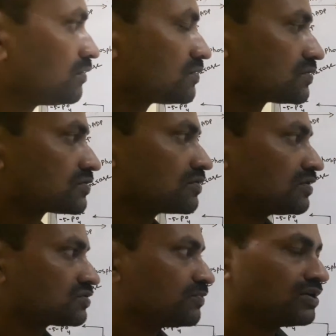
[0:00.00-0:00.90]

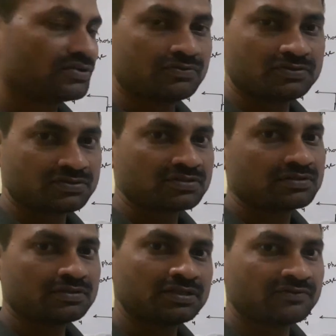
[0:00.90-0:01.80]
starch molecules.
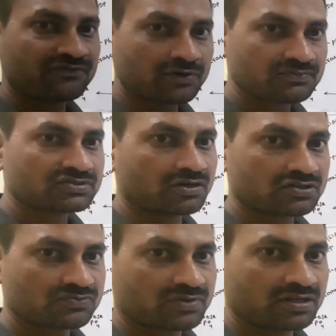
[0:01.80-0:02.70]
They form
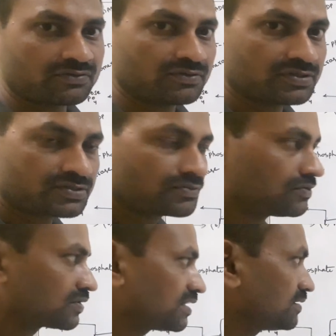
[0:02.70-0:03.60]
starch molecules.
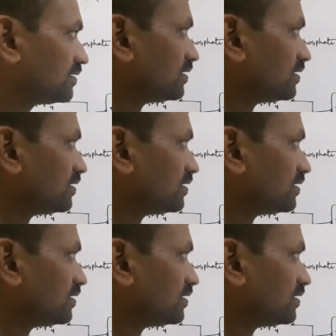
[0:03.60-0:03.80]
Okay.